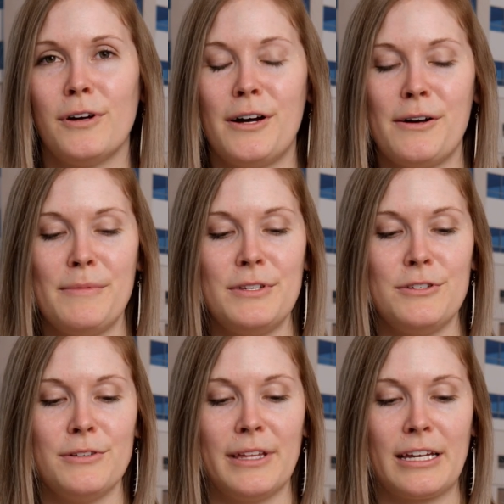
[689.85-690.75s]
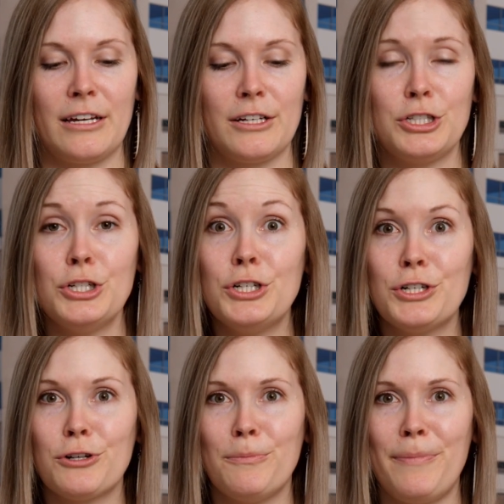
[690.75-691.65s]
into like a good
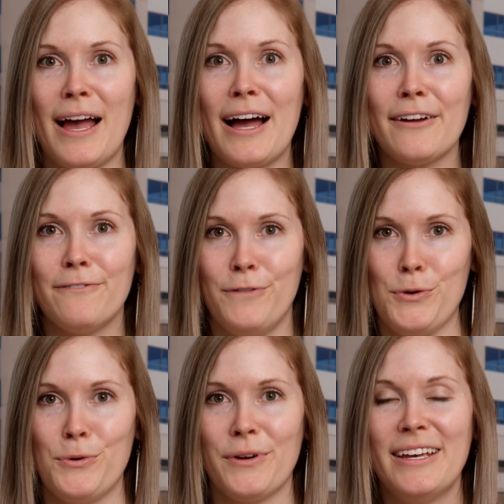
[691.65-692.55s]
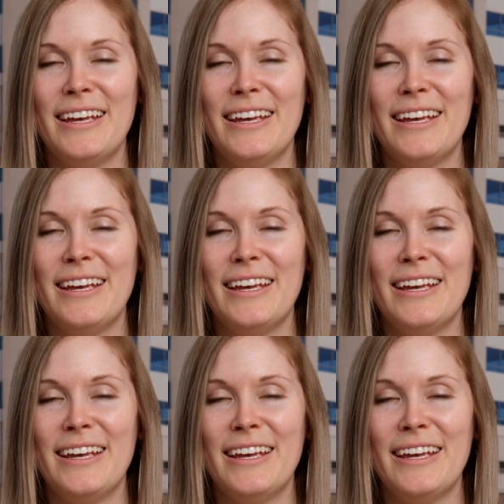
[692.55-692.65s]
or bad food.